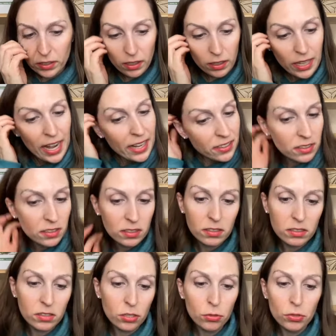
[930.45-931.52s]
the
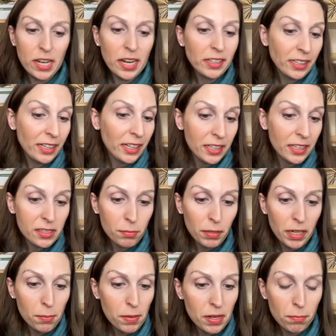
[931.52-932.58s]
last 2 decades,
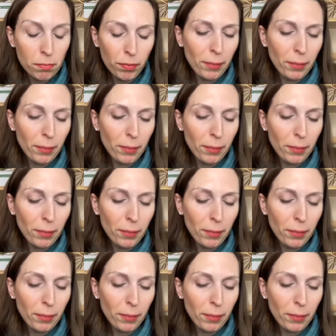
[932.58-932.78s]
maybe,